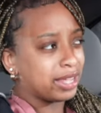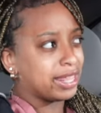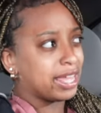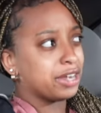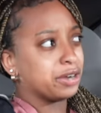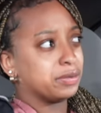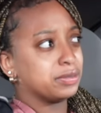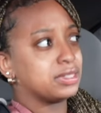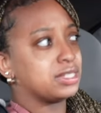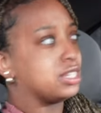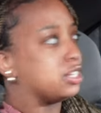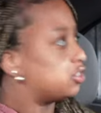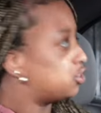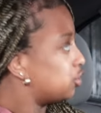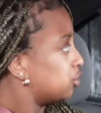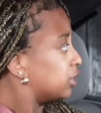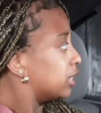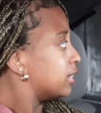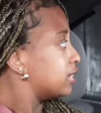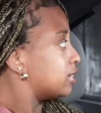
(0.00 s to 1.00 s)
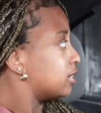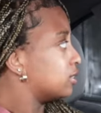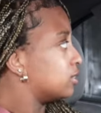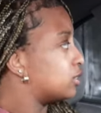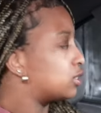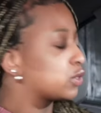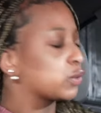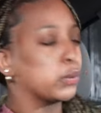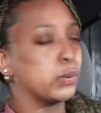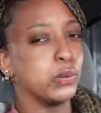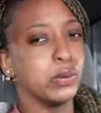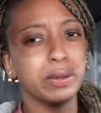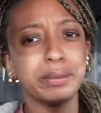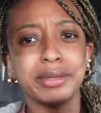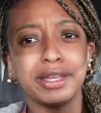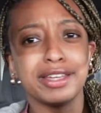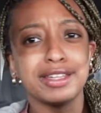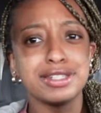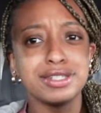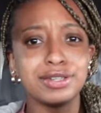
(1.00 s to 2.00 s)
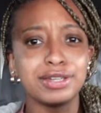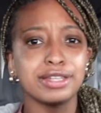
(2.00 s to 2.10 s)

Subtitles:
they don't teach you this in school, because you